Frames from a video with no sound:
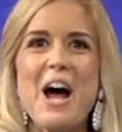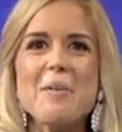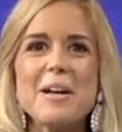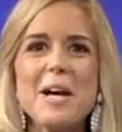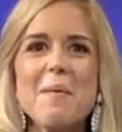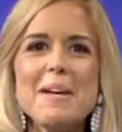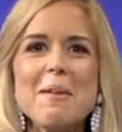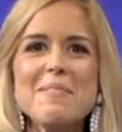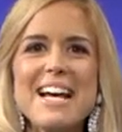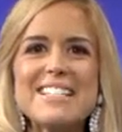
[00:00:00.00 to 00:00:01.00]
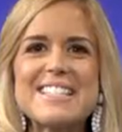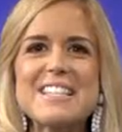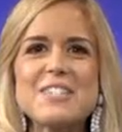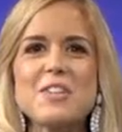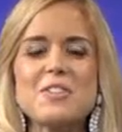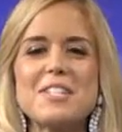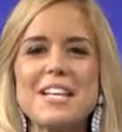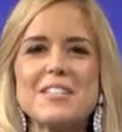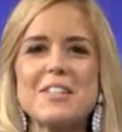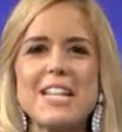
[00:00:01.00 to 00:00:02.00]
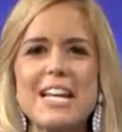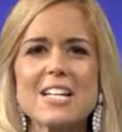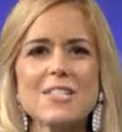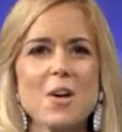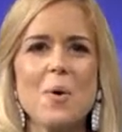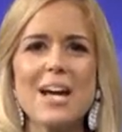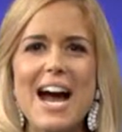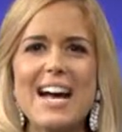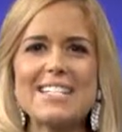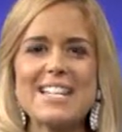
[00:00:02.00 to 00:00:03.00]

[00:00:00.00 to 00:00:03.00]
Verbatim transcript: All right, coming up next, this year's Taste of Atlanta is going high